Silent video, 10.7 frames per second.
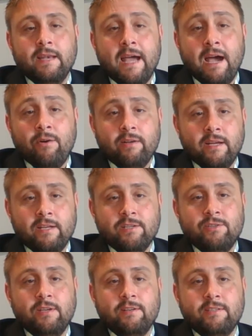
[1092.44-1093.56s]

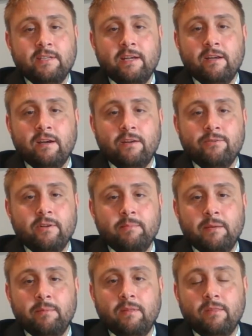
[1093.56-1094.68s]
Nowadays, you send out 100 and
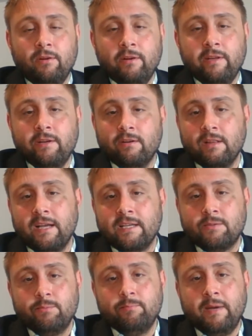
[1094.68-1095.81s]
maybe 30 or
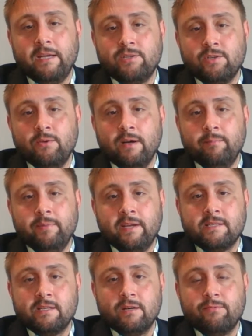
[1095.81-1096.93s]
less might show up
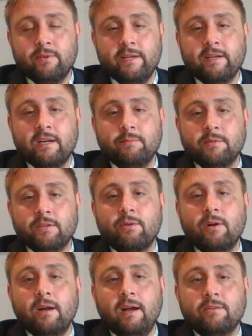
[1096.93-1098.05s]
because they're afraid to come to the
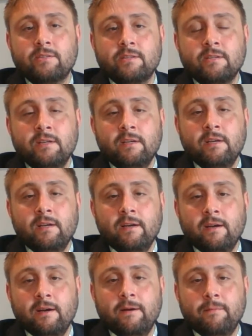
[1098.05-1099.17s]
courthouse
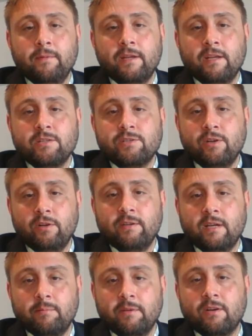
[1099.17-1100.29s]
and concerned to
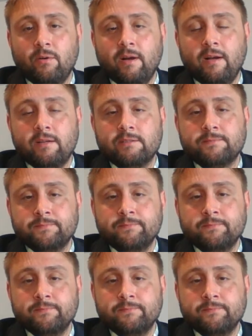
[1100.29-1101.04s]
come to the courthouse.